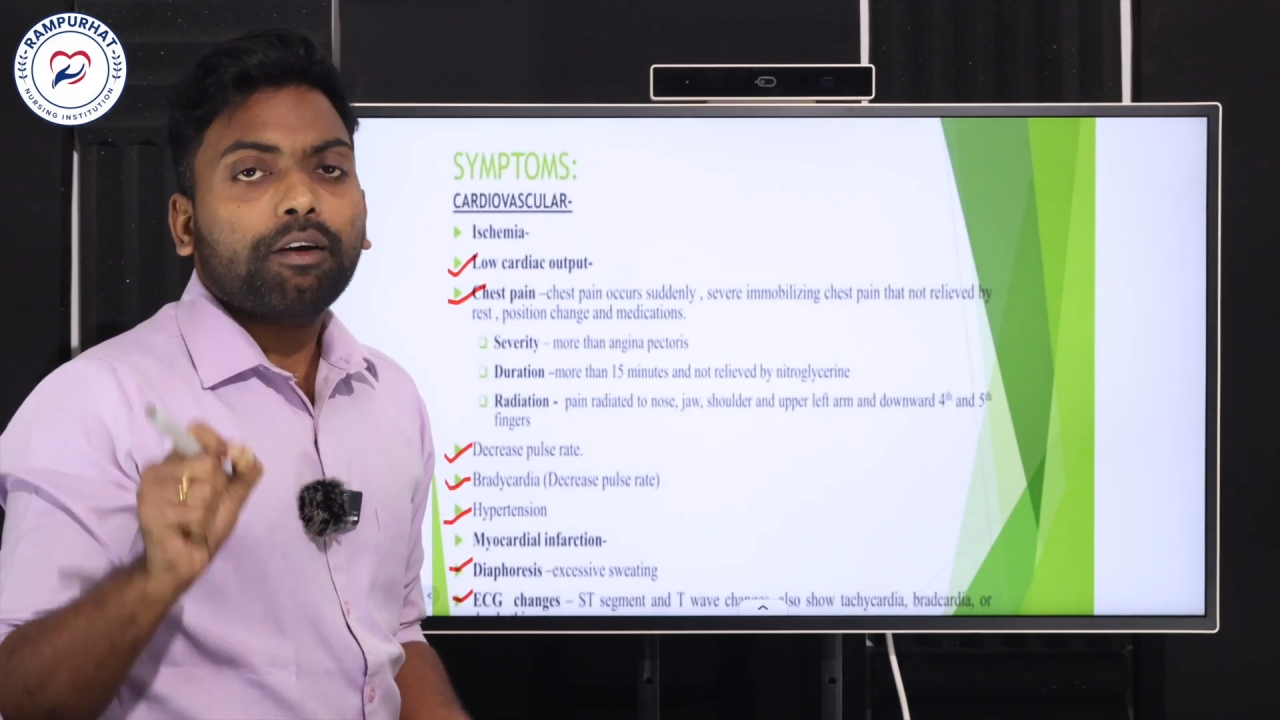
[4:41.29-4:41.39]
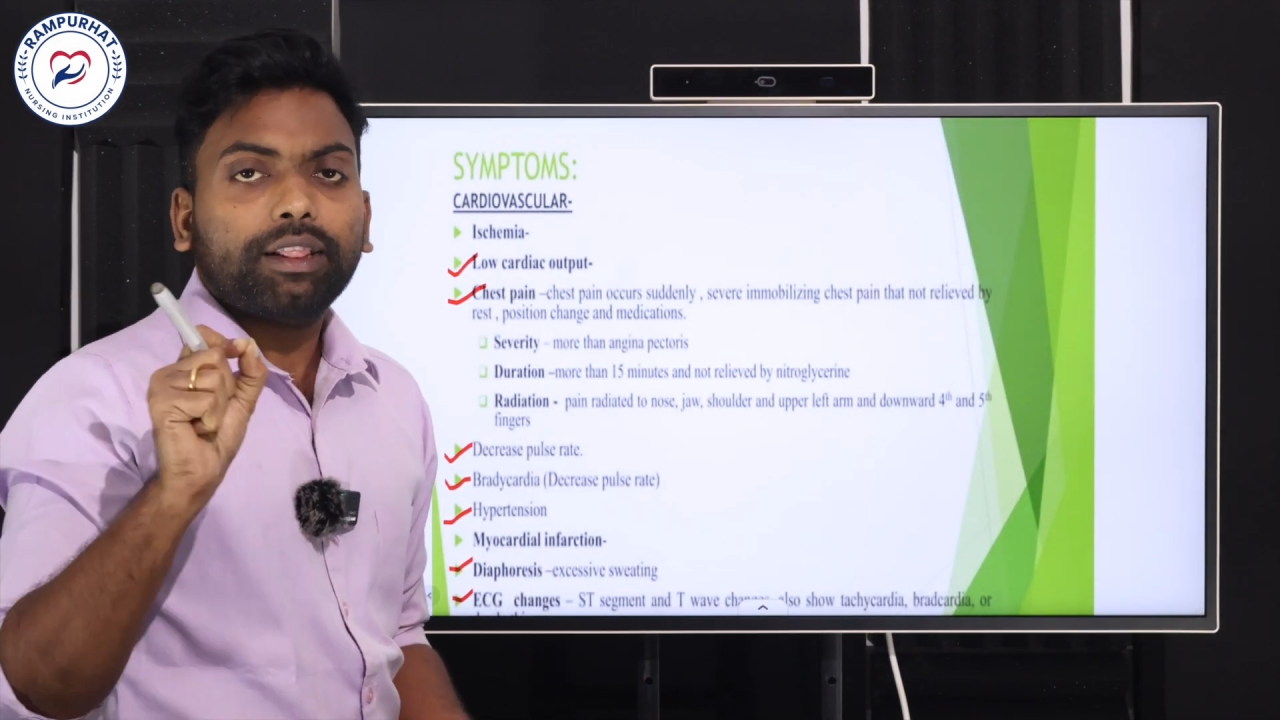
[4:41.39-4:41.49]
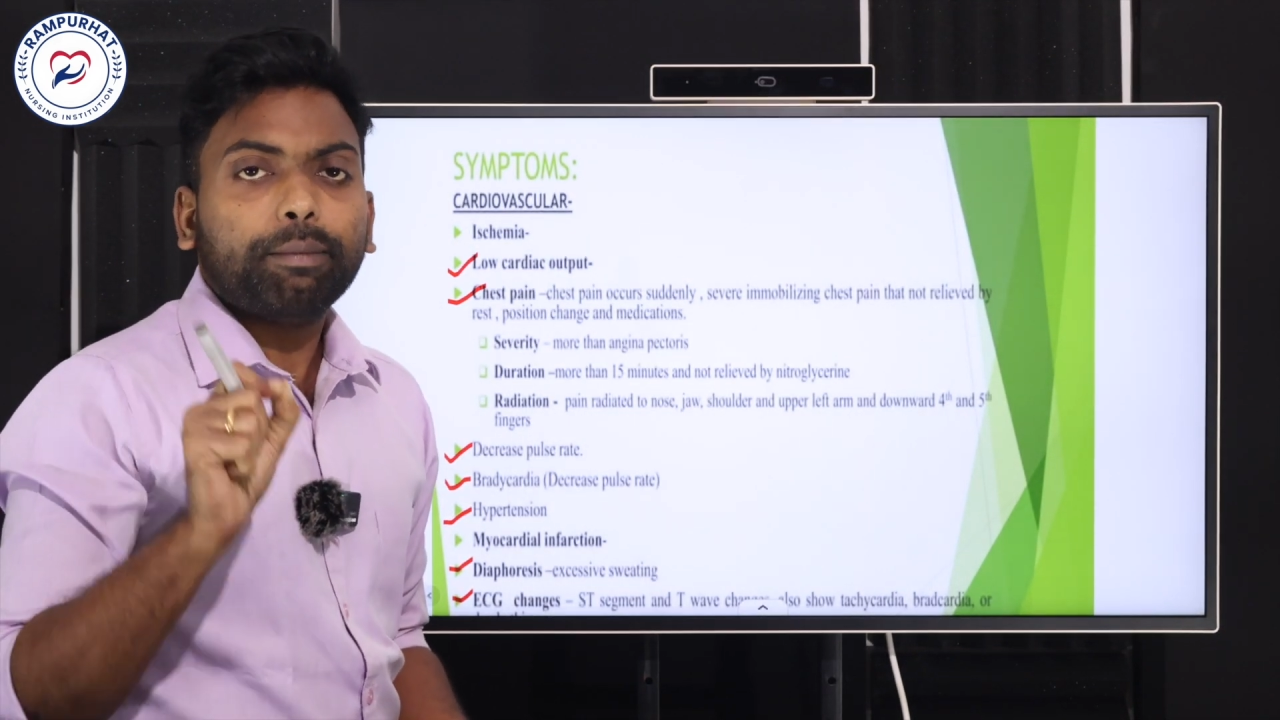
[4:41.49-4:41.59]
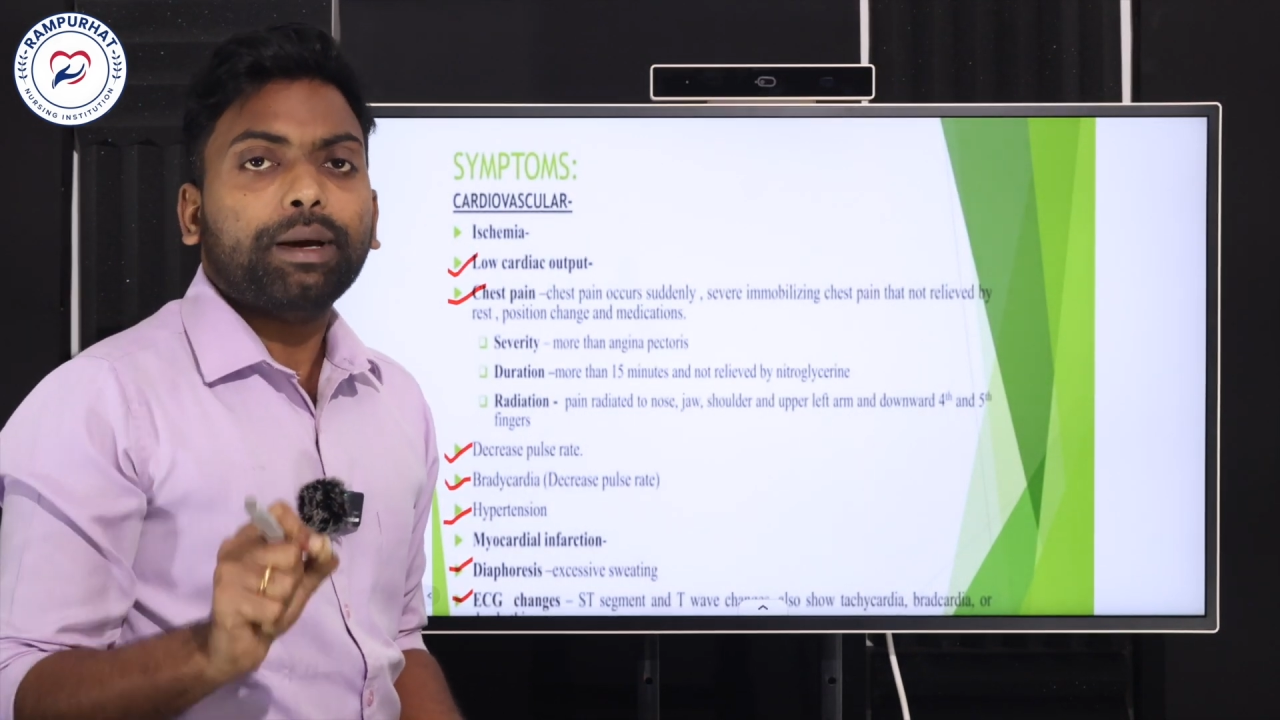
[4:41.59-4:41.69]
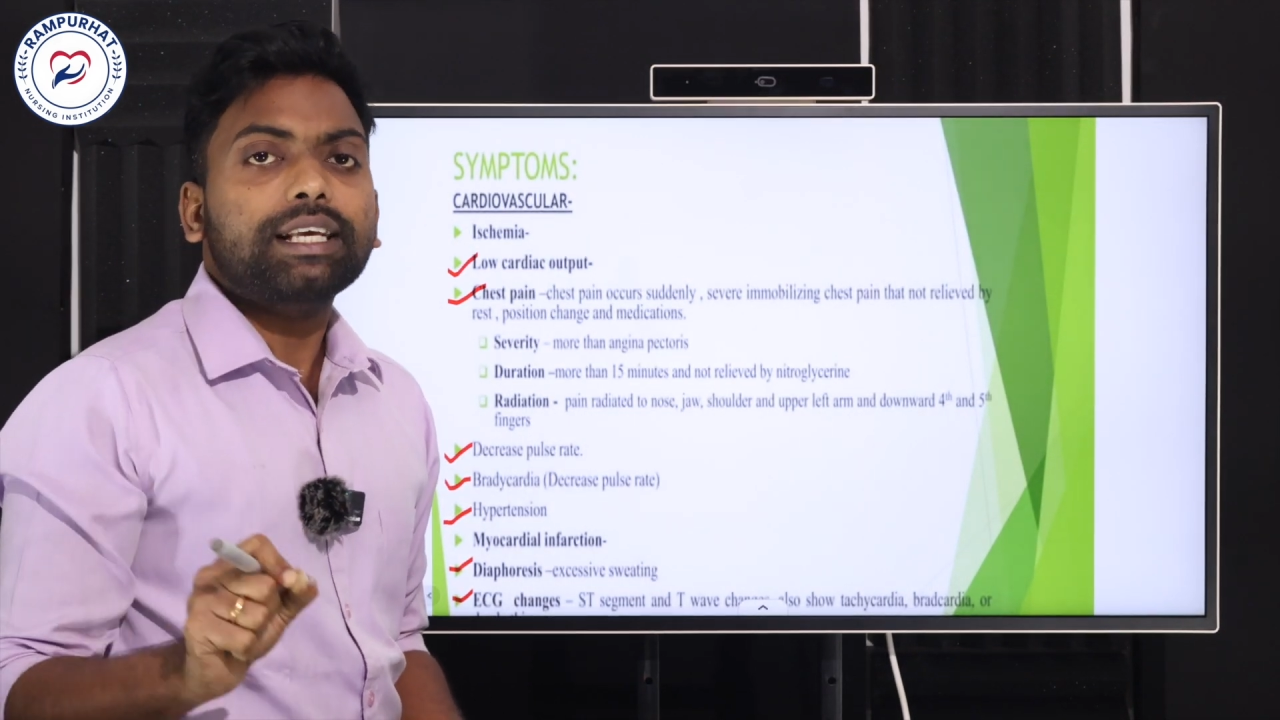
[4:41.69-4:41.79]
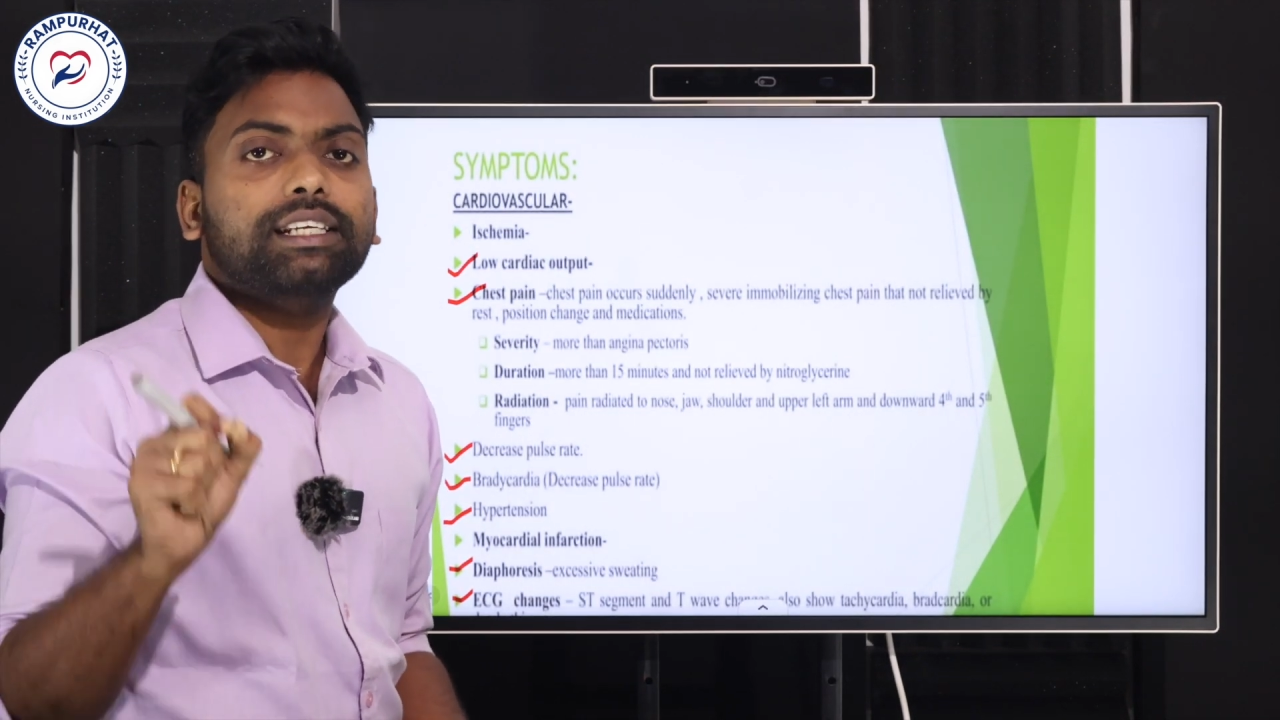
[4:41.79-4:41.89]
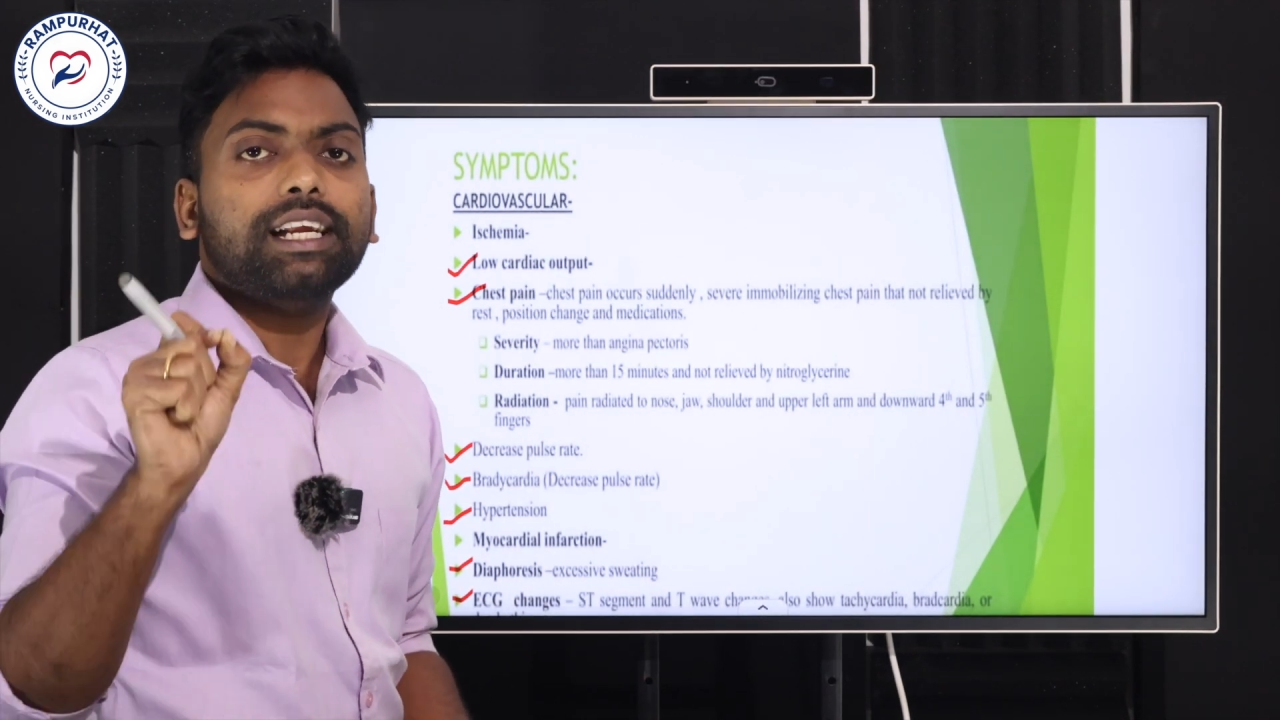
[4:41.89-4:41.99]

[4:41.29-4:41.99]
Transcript: when the patient